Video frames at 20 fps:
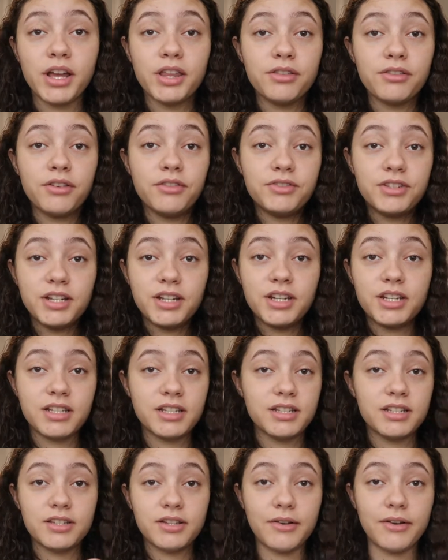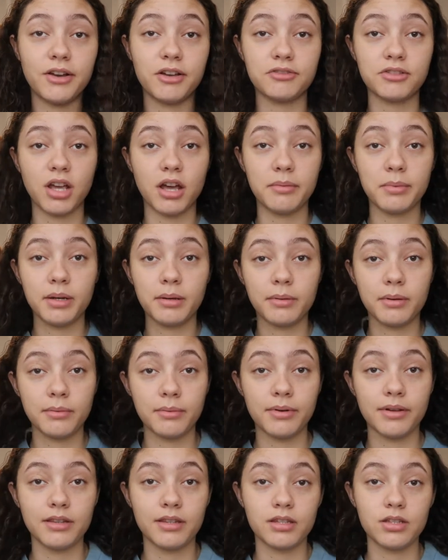I thrifted. This is so off topic, but I'm
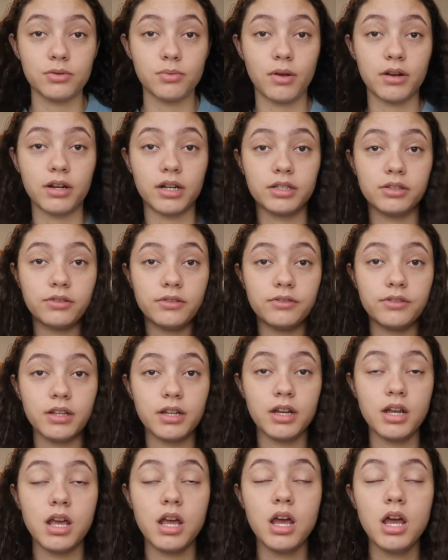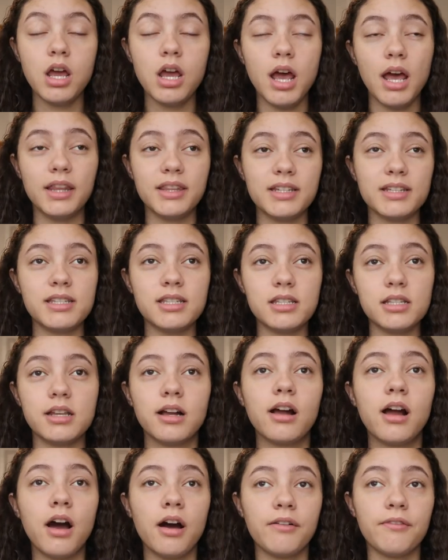wearing the sweater I thrifted. And this is the
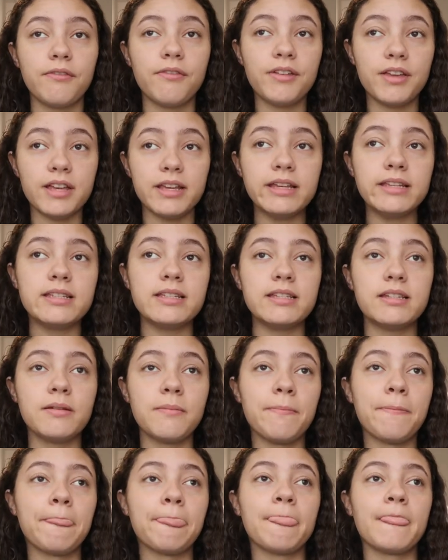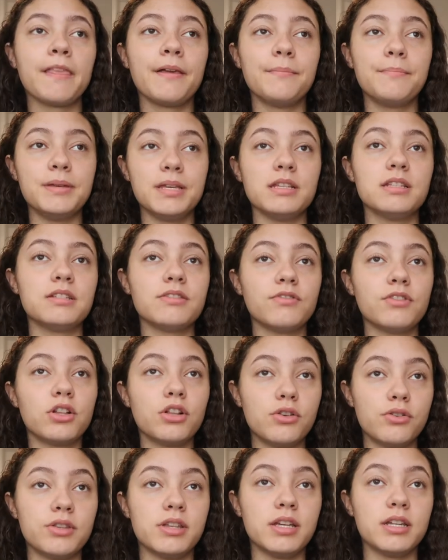comfiest piece of
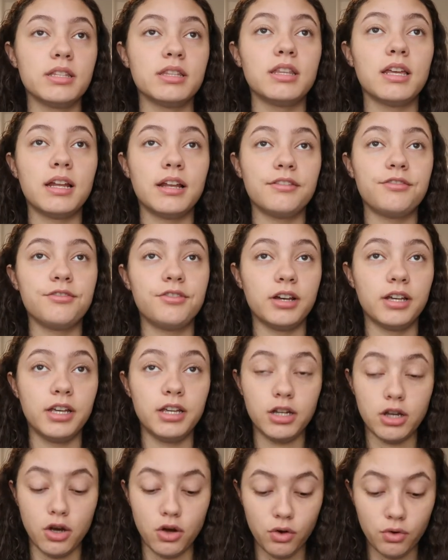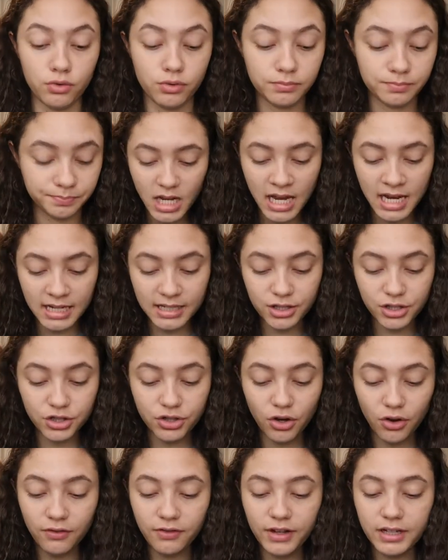clothing that I fucking own, and it's
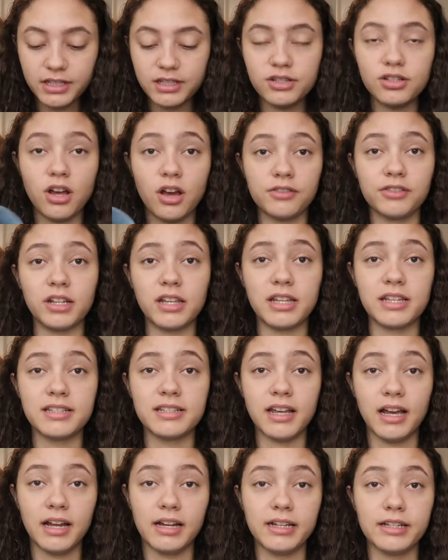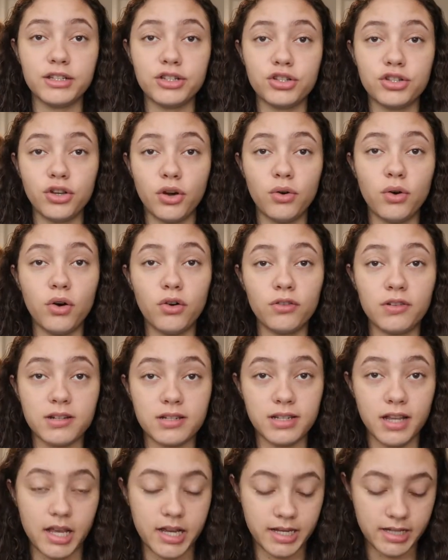so fucking soft on the inside. It's so
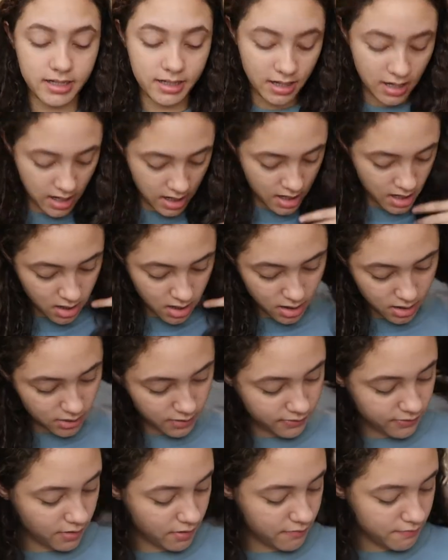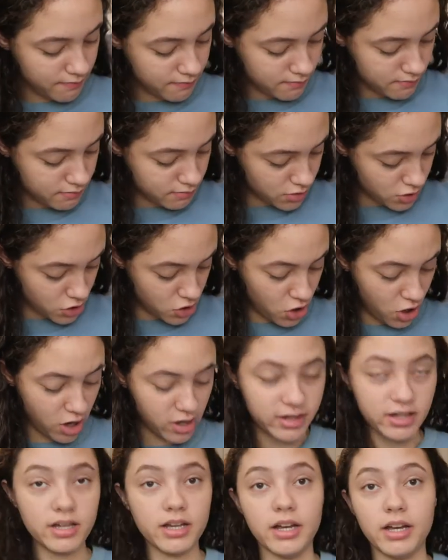oversized. It's from
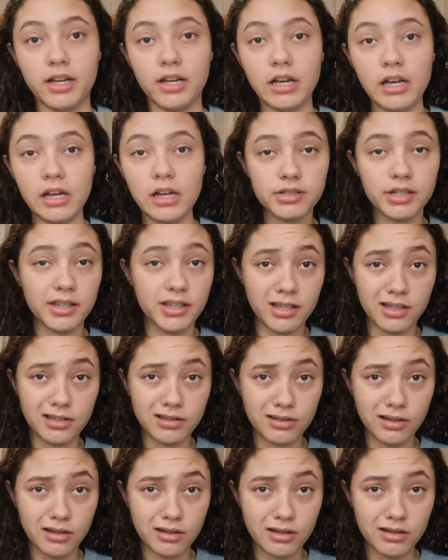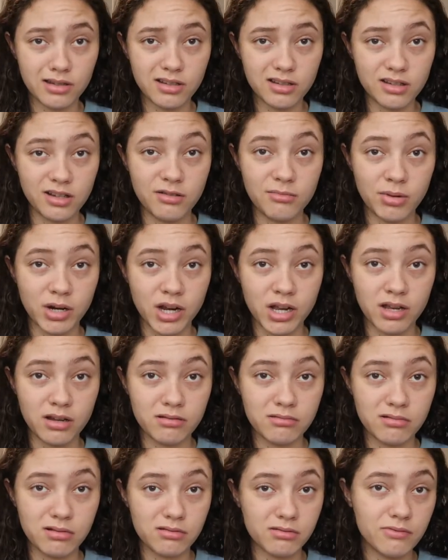Nautica, which I think is like a good
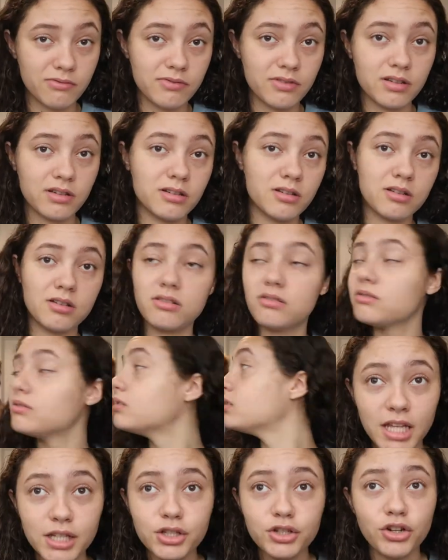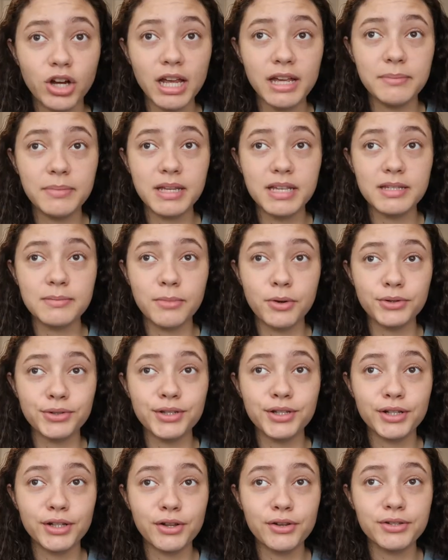brand. I don't fucking know. It's great because most of
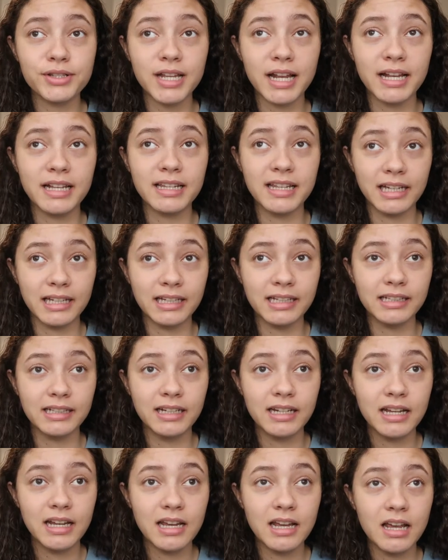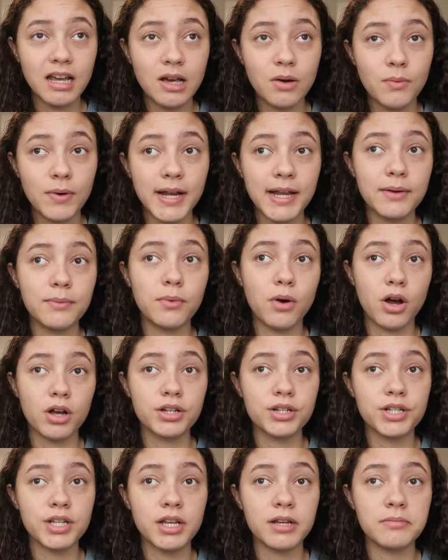the clothes that I get, when I
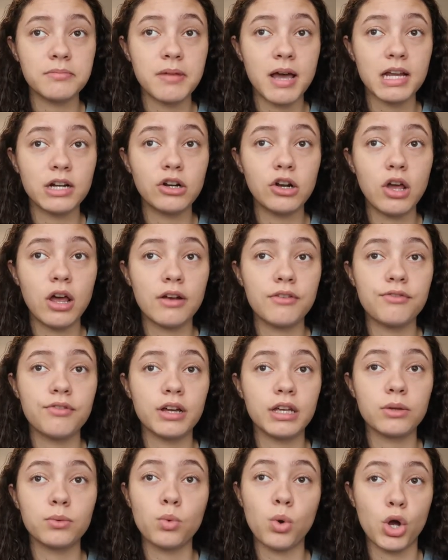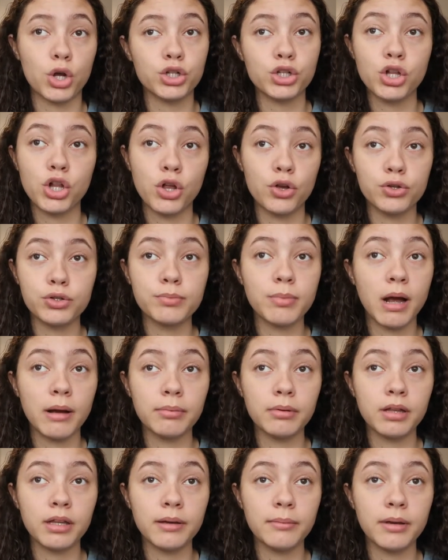wash them, I don't know how to fucking wash clothes
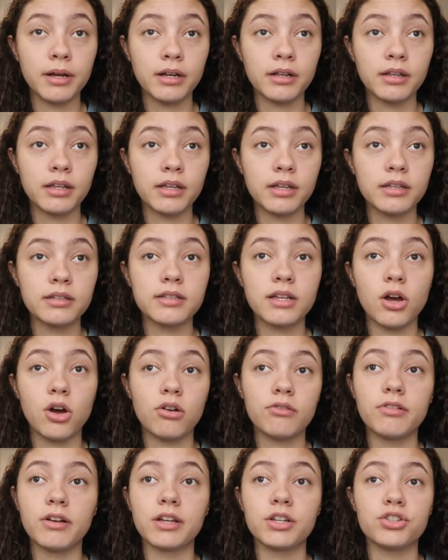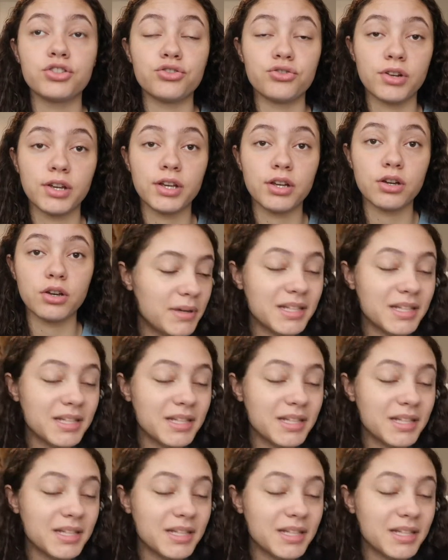properly apparently because they all fucking shrink.